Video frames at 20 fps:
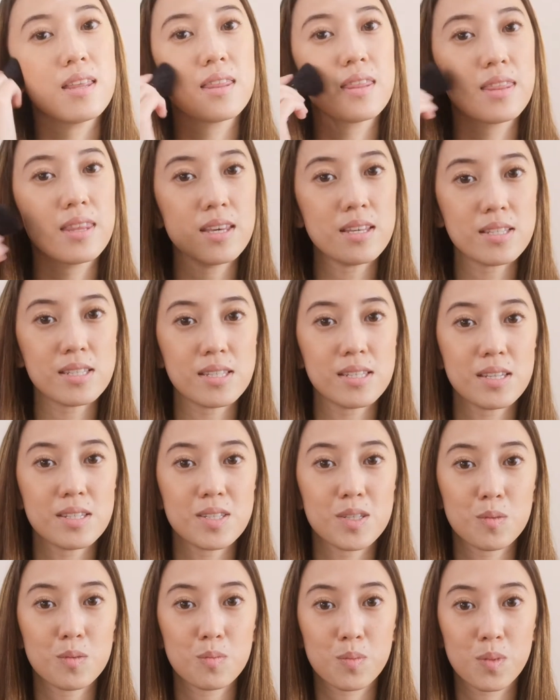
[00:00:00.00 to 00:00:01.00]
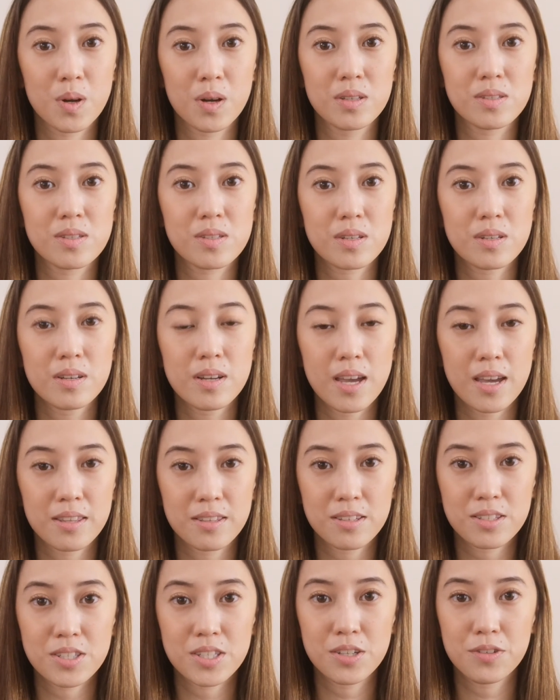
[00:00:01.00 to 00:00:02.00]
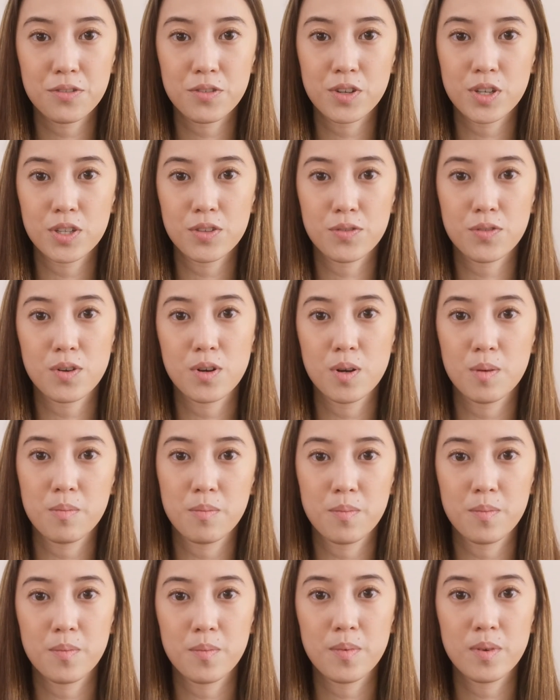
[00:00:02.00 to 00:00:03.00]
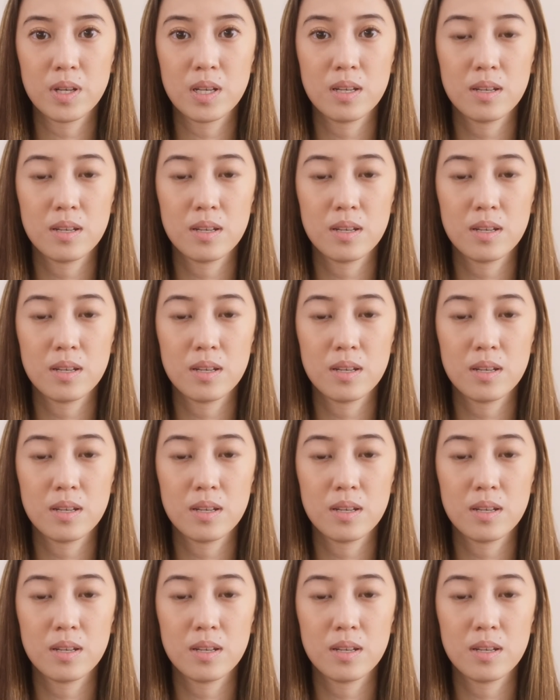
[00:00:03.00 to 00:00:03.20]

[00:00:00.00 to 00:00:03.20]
This is a bronzer and it's different from